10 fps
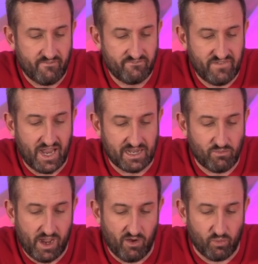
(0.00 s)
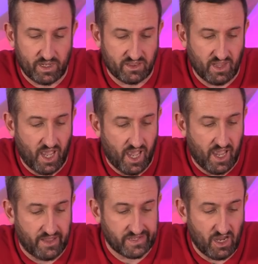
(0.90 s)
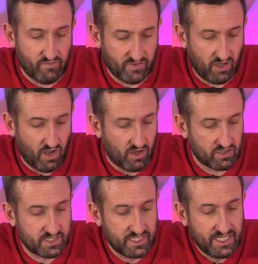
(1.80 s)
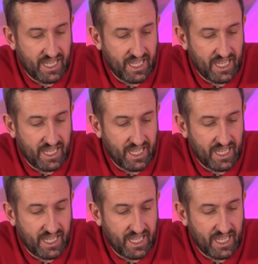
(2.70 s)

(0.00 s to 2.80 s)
fairly well with the overclocks.